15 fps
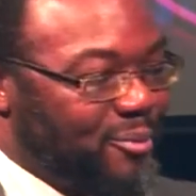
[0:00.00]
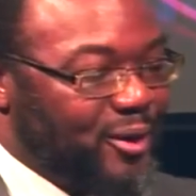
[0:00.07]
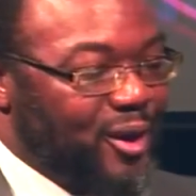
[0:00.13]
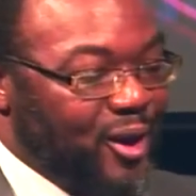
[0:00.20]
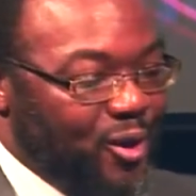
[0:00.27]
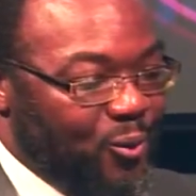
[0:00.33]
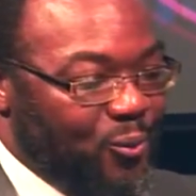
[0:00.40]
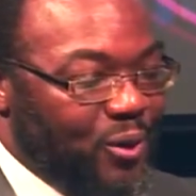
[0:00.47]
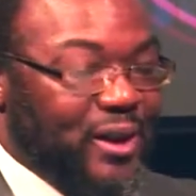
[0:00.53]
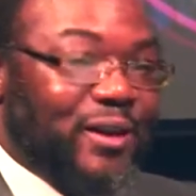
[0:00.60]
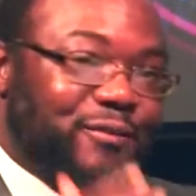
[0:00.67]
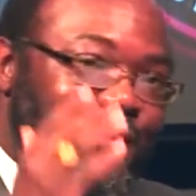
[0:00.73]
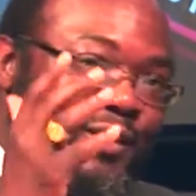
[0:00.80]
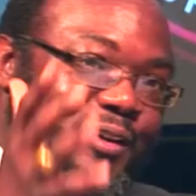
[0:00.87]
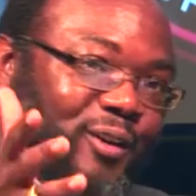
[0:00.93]
But
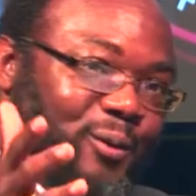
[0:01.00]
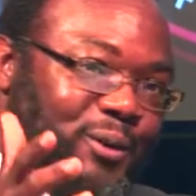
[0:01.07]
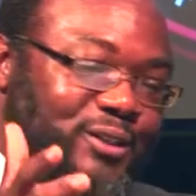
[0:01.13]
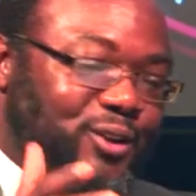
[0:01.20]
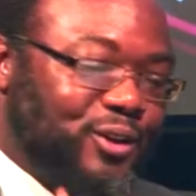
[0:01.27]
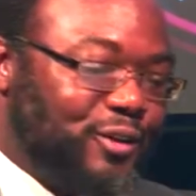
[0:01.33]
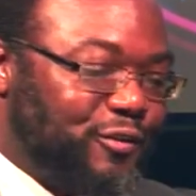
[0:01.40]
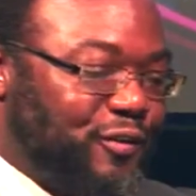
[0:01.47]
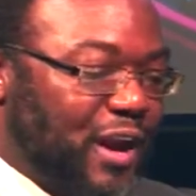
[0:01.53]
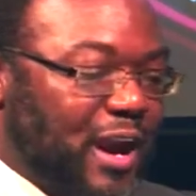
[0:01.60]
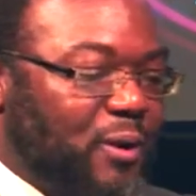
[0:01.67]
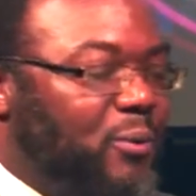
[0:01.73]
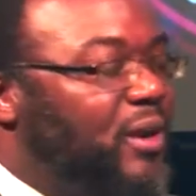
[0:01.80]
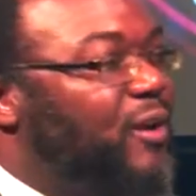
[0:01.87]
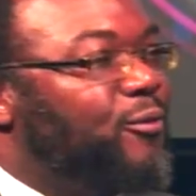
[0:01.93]
if you notice on the
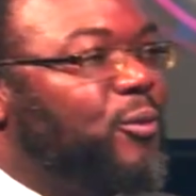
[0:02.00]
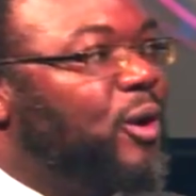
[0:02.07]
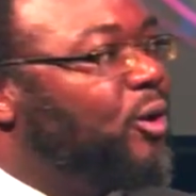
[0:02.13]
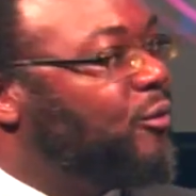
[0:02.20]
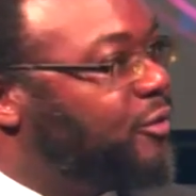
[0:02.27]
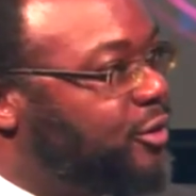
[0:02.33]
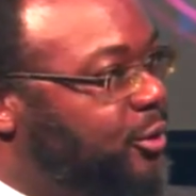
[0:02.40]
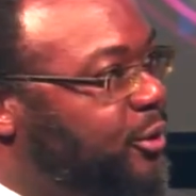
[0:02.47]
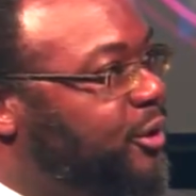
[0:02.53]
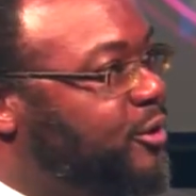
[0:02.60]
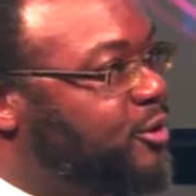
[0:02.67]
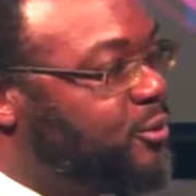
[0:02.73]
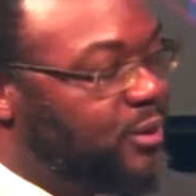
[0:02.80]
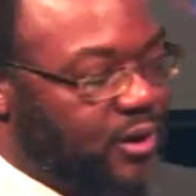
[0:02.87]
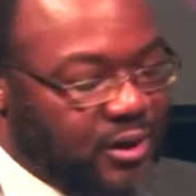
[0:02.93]
fly, we have well over
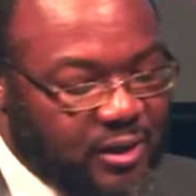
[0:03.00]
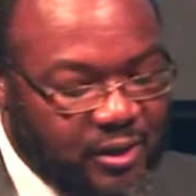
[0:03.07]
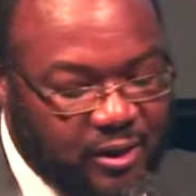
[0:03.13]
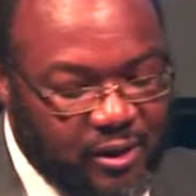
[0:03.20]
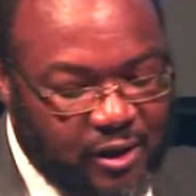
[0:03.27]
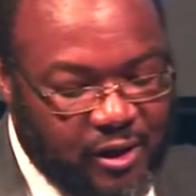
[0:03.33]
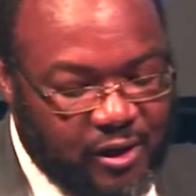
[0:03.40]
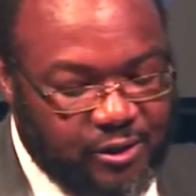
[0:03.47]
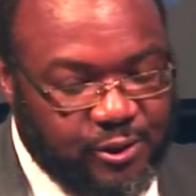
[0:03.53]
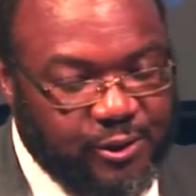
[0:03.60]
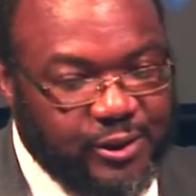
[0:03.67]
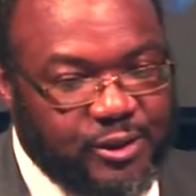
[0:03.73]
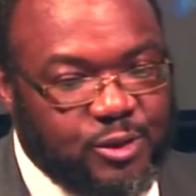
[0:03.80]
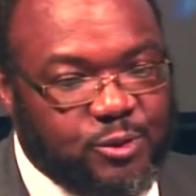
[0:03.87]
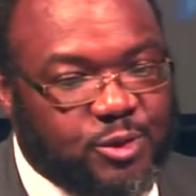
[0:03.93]

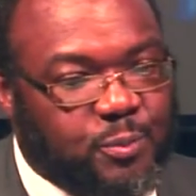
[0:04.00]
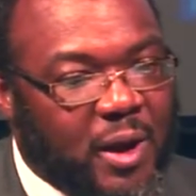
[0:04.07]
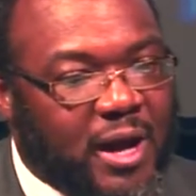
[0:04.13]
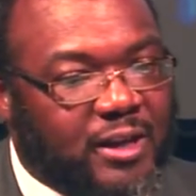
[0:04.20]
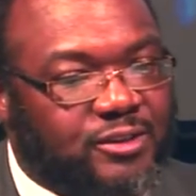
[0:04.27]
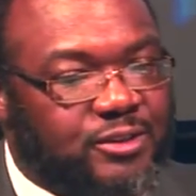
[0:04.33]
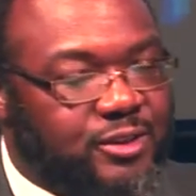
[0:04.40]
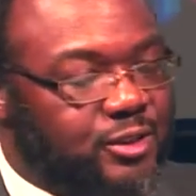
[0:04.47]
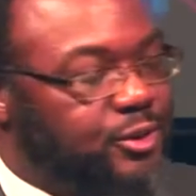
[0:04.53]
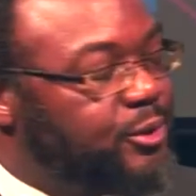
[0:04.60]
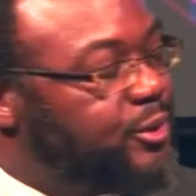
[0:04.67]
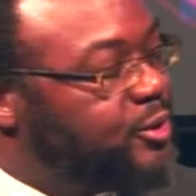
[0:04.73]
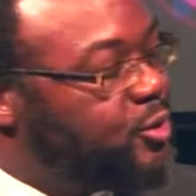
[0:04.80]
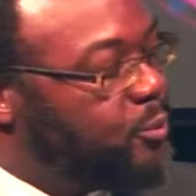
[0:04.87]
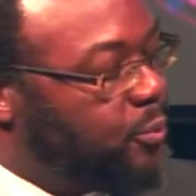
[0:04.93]
32 sponsors and
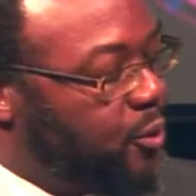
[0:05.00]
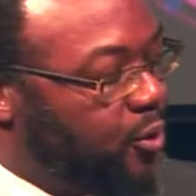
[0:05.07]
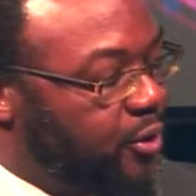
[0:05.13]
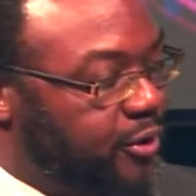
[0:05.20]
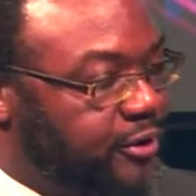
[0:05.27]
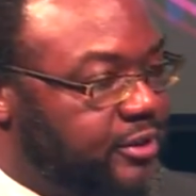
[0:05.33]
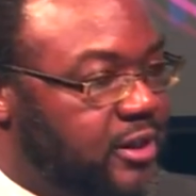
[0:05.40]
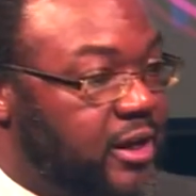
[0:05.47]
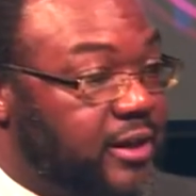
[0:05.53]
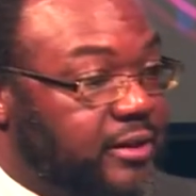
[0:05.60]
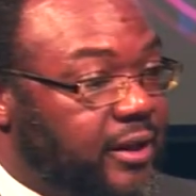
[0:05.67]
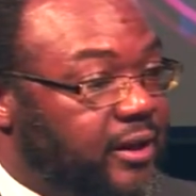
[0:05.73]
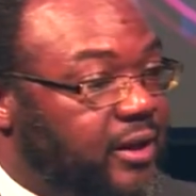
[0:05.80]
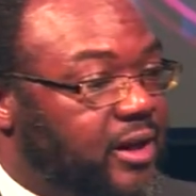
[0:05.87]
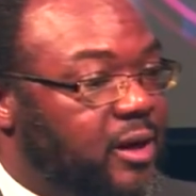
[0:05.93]
32 partners
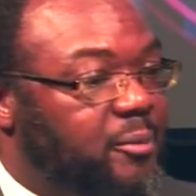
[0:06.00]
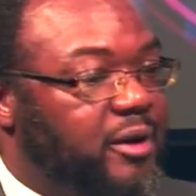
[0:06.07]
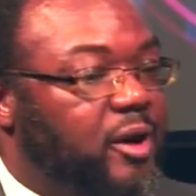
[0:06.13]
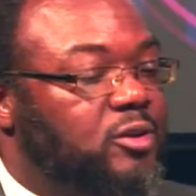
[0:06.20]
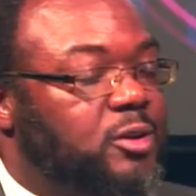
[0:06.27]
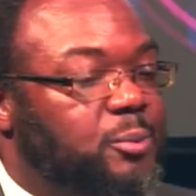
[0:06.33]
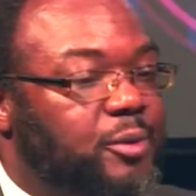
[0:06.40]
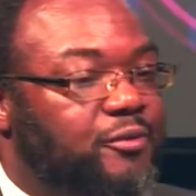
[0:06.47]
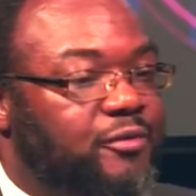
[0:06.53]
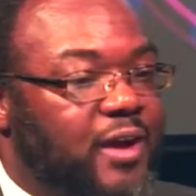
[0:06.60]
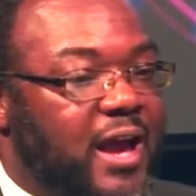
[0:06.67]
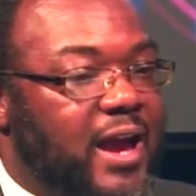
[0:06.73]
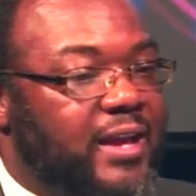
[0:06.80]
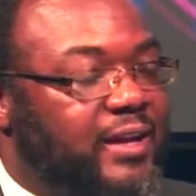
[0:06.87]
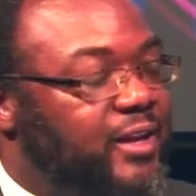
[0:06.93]
that are coming out to
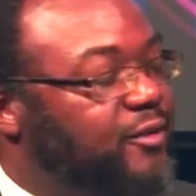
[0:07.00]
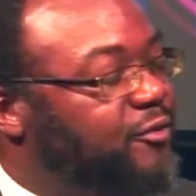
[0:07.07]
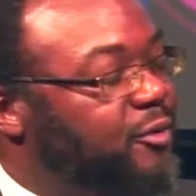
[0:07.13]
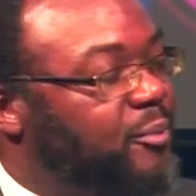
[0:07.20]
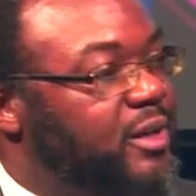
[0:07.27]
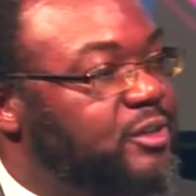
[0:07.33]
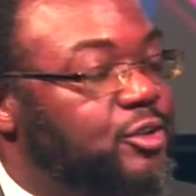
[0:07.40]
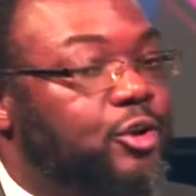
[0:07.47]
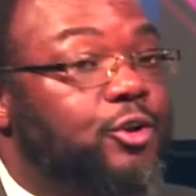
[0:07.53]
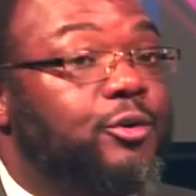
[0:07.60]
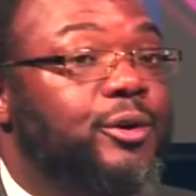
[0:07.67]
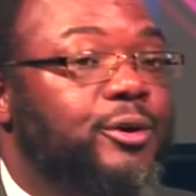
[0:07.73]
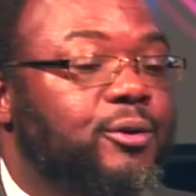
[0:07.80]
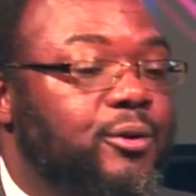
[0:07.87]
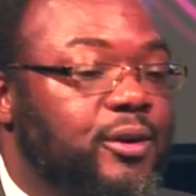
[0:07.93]
provide information,
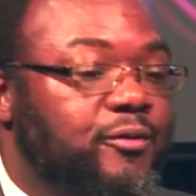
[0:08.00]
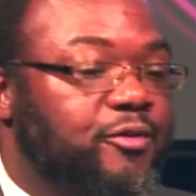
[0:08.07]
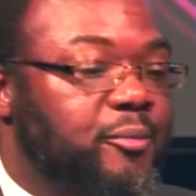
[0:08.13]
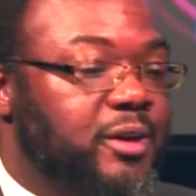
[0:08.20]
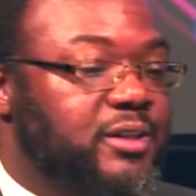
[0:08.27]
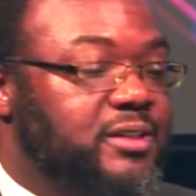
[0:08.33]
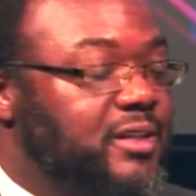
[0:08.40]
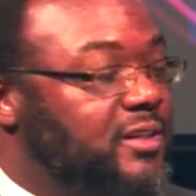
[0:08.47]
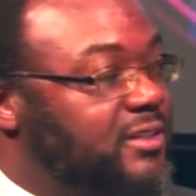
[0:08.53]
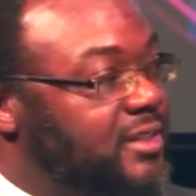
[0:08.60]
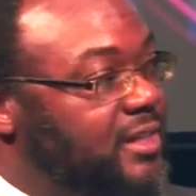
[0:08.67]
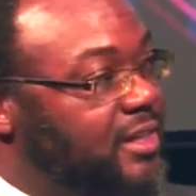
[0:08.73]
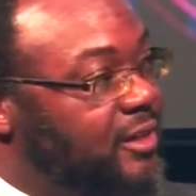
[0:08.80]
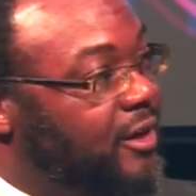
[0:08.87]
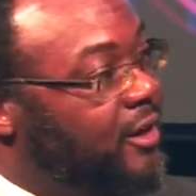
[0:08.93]
critical information that's
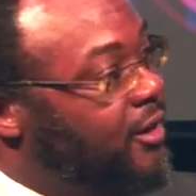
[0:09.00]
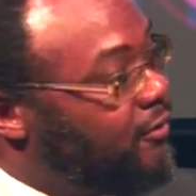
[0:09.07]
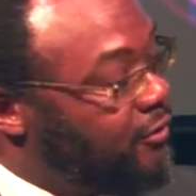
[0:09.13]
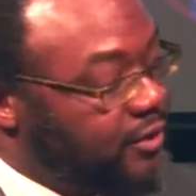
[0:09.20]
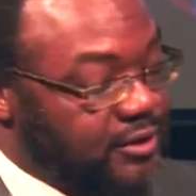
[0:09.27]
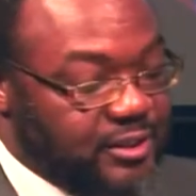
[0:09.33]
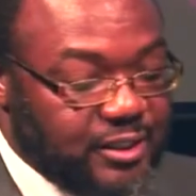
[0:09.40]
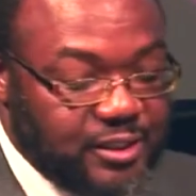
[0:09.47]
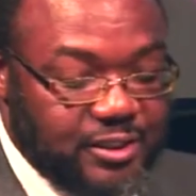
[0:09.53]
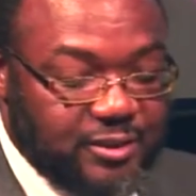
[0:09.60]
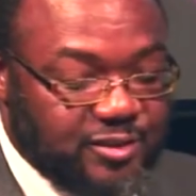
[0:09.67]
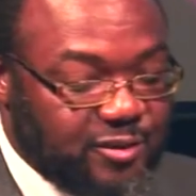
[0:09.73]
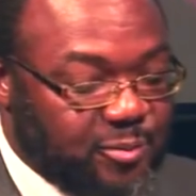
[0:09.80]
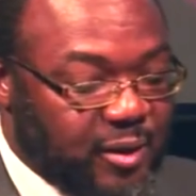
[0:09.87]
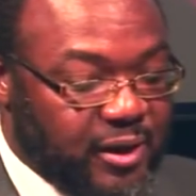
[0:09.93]
needed for the
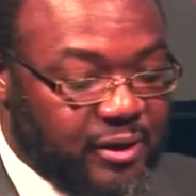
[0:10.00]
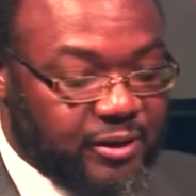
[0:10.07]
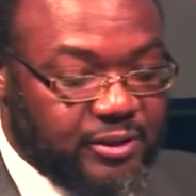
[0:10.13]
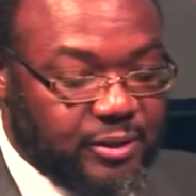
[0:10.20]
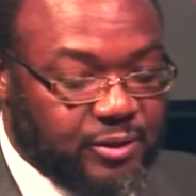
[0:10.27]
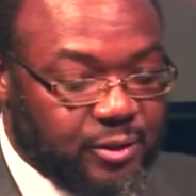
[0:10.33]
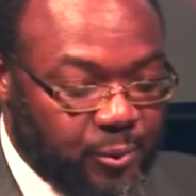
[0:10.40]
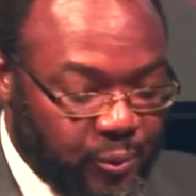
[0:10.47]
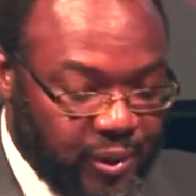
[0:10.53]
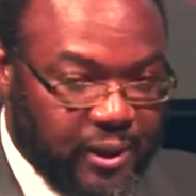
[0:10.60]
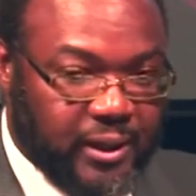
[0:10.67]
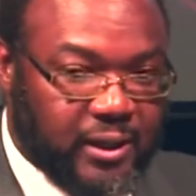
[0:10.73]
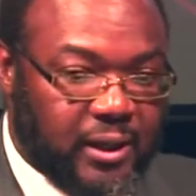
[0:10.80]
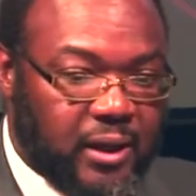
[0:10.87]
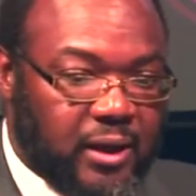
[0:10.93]
citizens of Baker to
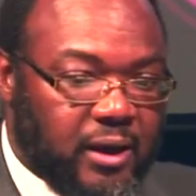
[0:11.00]
really